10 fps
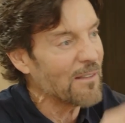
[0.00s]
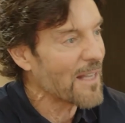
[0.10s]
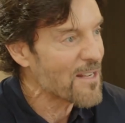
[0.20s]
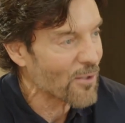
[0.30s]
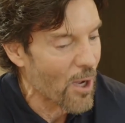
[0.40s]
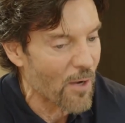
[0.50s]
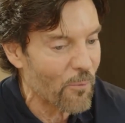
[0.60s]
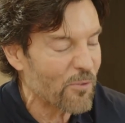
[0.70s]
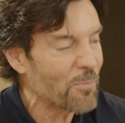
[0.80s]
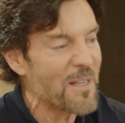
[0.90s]
days off,
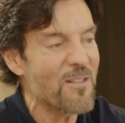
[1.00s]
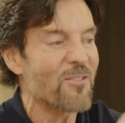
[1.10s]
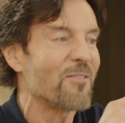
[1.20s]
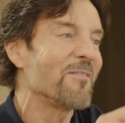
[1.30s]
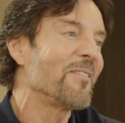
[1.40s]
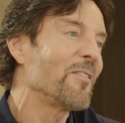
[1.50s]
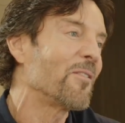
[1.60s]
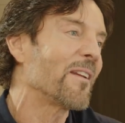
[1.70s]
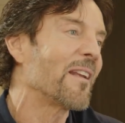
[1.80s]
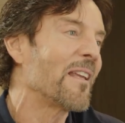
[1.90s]
which means you're
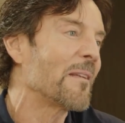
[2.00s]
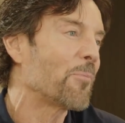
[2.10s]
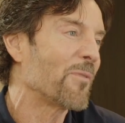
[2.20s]
going to end up